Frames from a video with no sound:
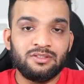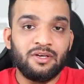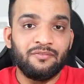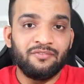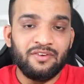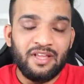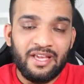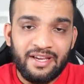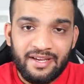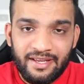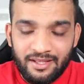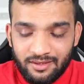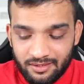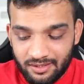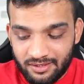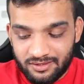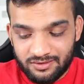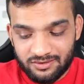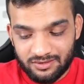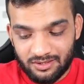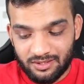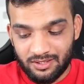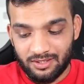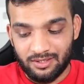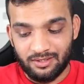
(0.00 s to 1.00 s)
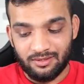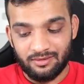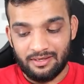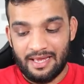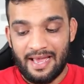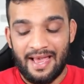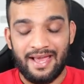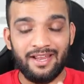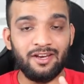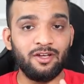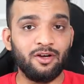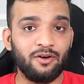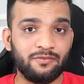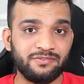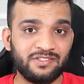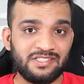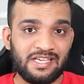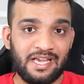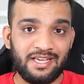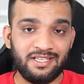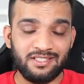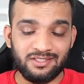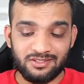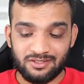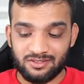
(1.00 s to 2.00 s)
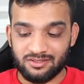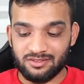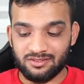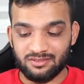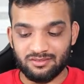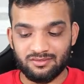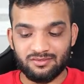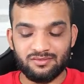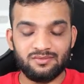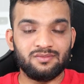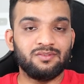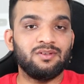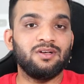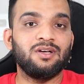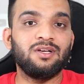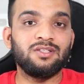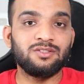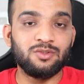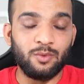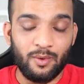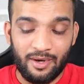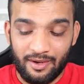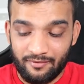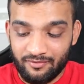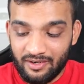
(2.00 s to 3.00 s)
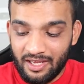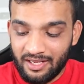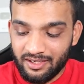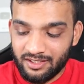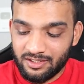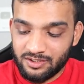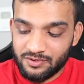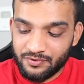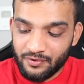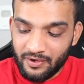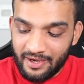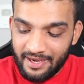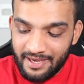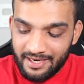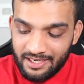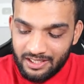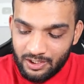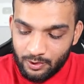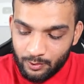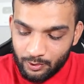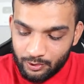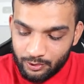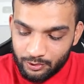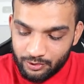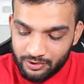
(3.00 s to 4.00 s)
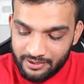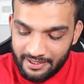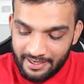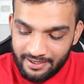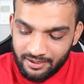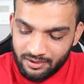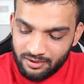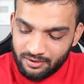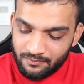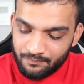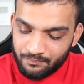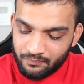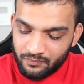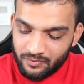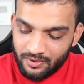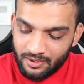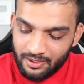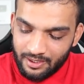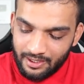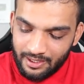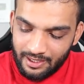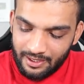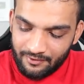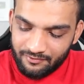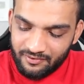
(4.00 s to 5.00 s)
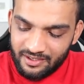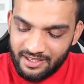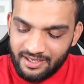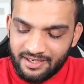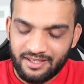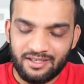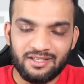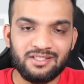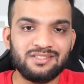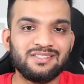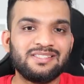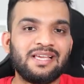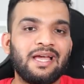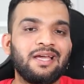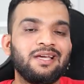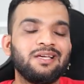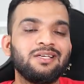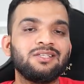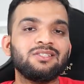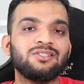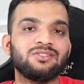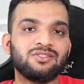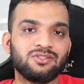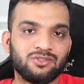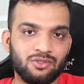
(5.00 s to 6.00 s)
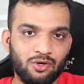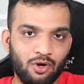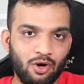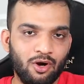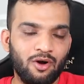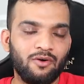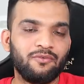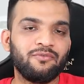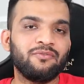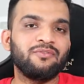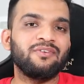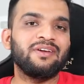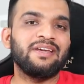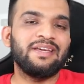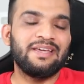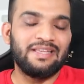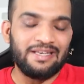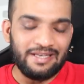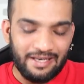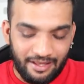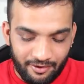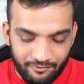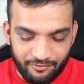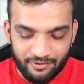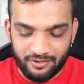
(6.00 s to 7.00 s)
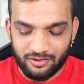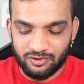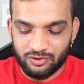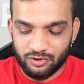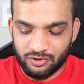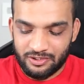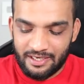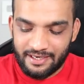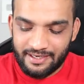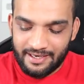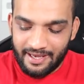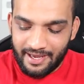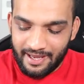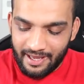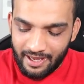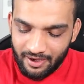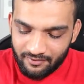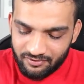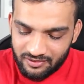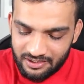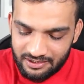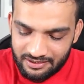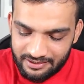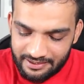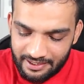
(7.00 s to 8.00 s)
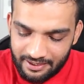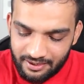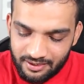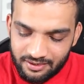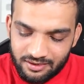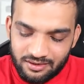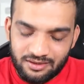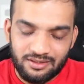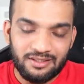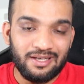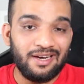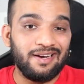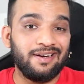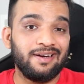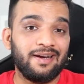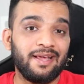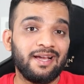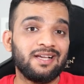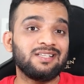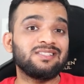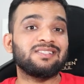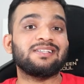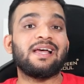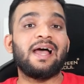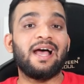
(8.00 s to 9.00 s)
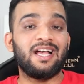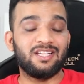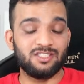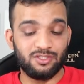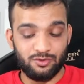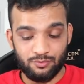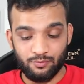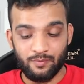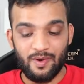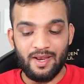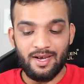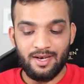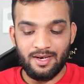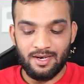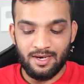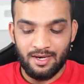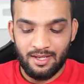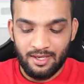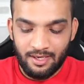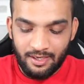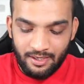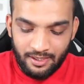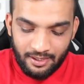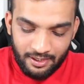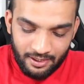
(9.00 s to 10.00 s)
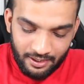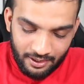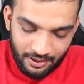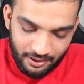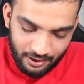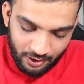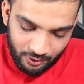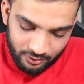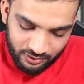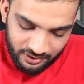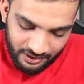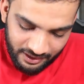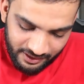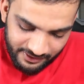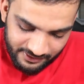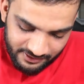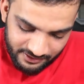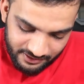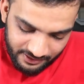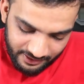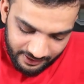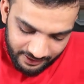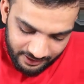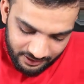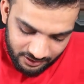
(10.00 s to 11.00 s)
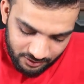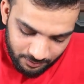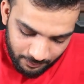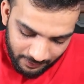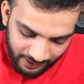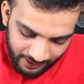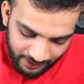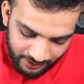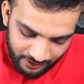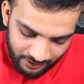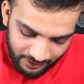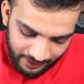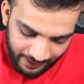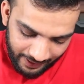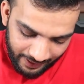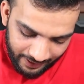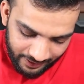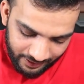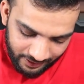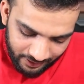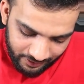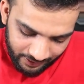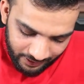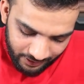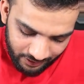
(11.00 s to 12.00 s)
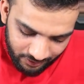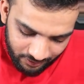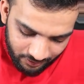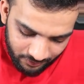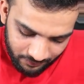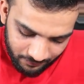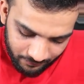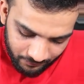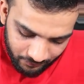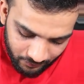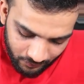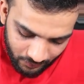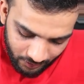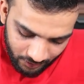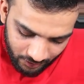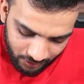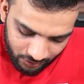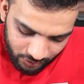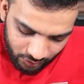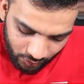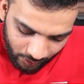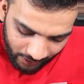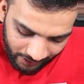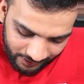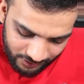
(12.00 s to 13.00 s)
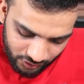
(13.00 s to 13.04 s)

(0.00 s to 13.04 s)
So I've taken this array of size. So what I've done is for n equal to 10, I've taken a size of 11 so that I have the 10th index as well. Now this is my array, right? So